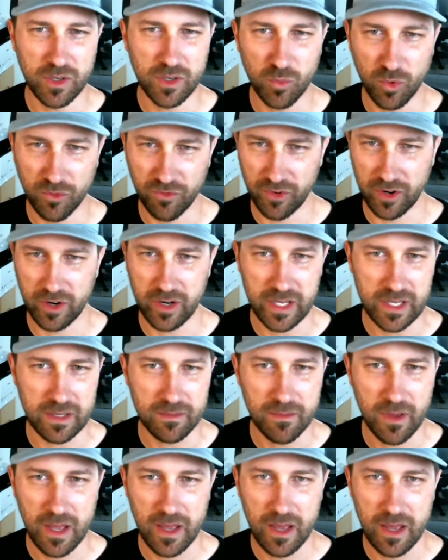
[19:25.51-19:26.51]
We're
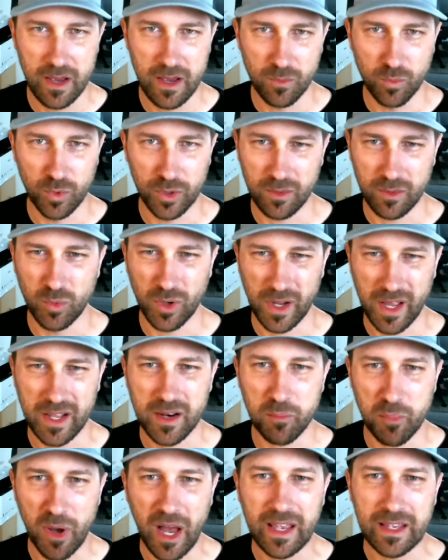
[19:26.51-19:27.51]
kind of
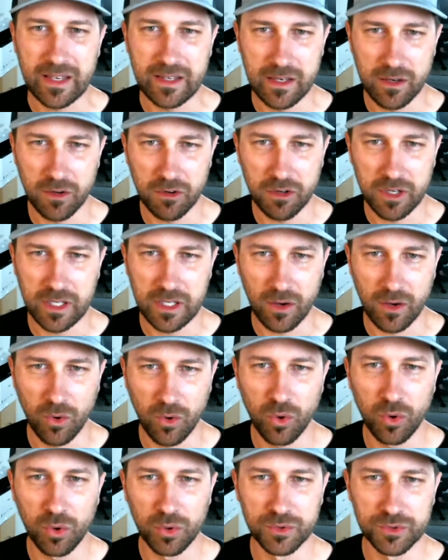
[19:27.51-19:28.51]
pioneering a
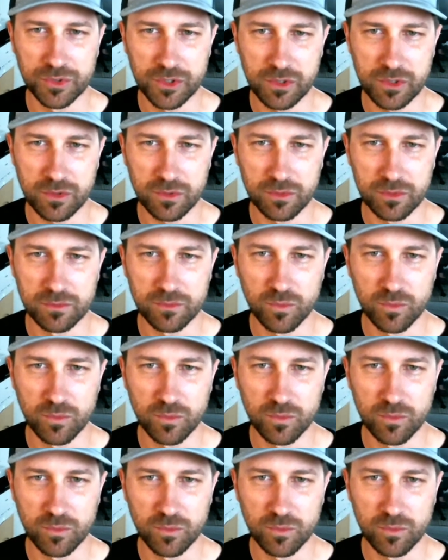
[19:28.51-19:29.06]
whole new